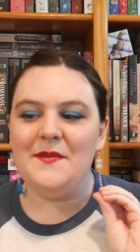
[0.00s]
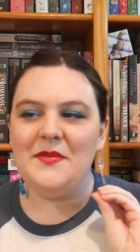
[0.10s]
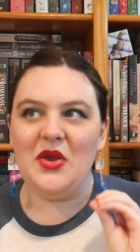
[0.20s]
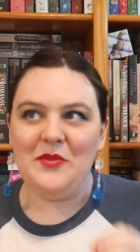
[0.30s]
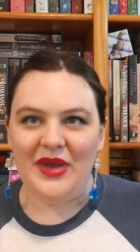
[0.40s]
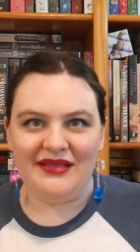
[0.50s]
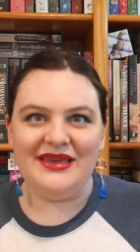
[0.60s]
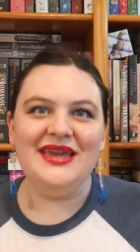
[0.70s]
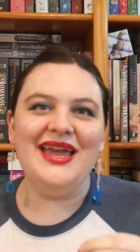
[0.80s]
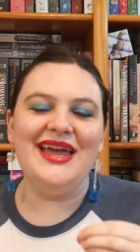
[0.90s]

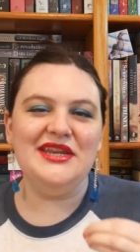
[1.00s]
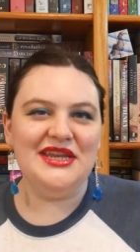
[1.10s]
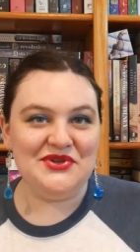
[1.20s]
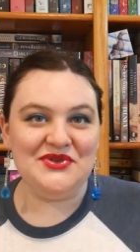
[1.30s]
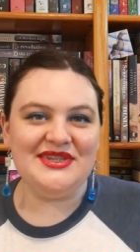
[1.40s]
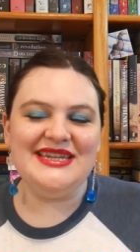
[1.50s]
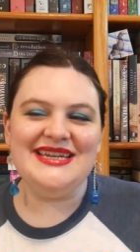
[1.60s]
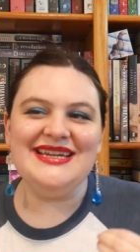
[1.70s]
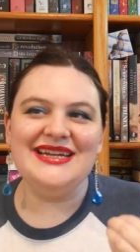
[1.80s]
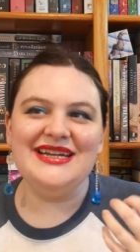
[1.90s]
compelling and
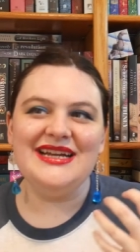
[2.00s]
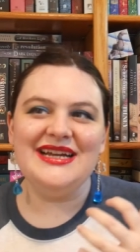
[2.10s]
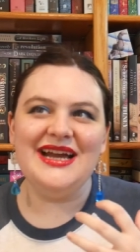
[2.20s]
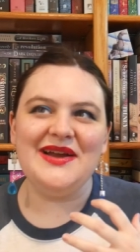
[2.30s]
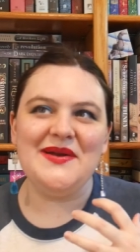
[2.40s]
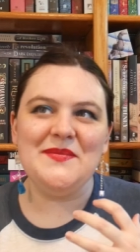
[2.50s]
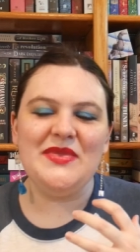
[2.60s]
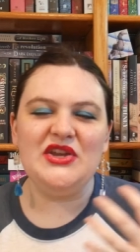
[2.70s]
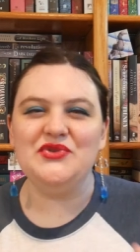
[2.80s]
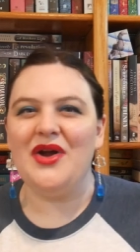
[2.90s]
interesting um,
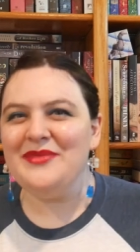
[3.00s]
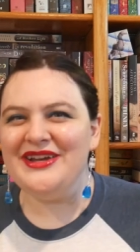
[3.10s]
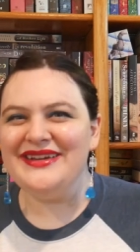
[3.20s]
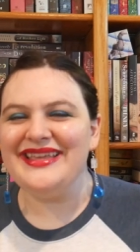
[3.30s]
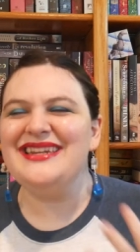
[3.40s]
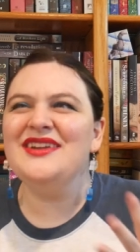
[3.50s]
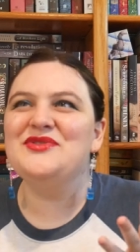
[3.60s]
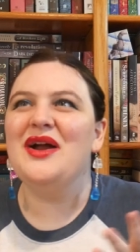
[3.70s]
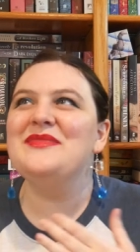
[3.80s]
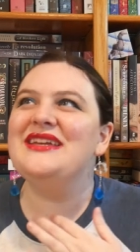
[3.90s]
like drama, like not
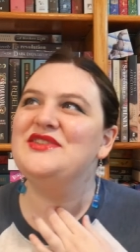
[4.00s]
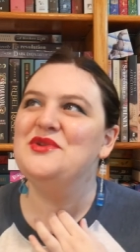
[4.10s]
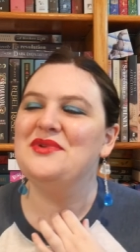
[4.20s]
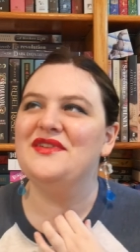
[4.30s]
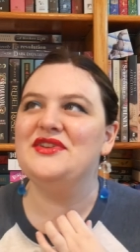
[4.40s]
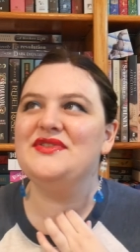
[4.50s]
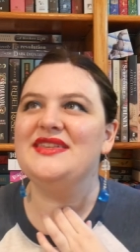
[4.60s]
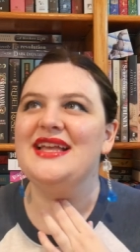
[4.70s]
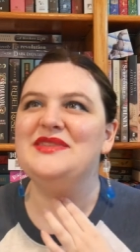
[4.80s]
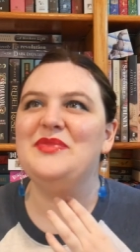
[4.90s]
drama in a superficial
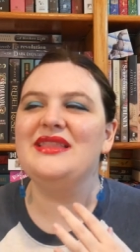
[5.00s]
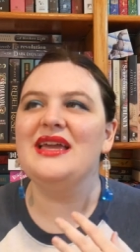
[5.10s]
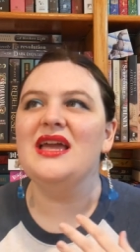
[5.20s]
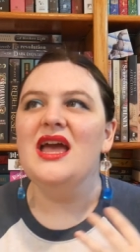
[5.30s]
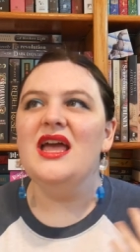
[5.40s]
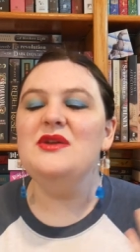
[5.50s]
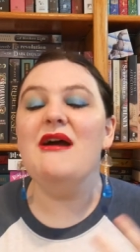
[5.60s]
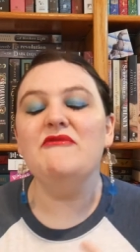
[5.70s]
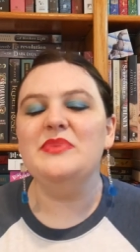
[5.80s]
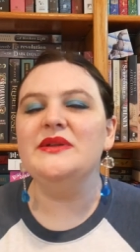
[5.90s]
sense, but like you
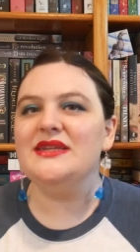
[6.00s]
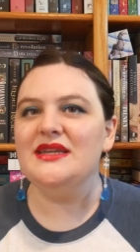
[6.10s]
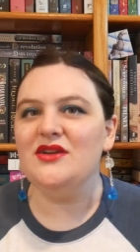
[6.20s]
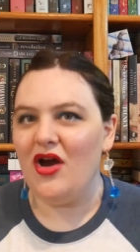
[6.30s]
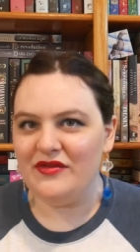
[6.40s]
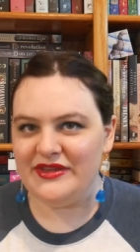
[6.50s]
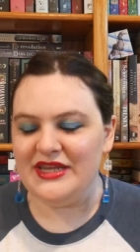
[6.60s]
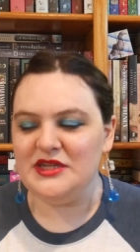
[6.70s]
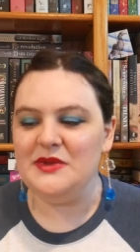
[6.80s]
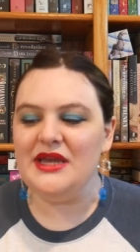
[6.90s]
have built in
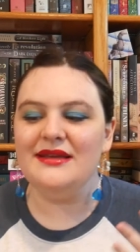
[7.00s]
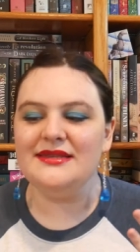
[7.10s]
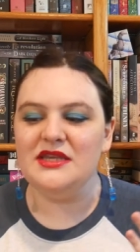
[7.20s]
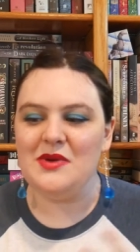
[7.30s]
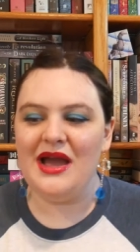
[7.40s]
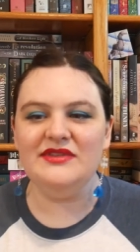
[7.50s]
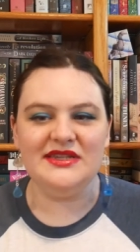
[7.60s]
conflict because you have this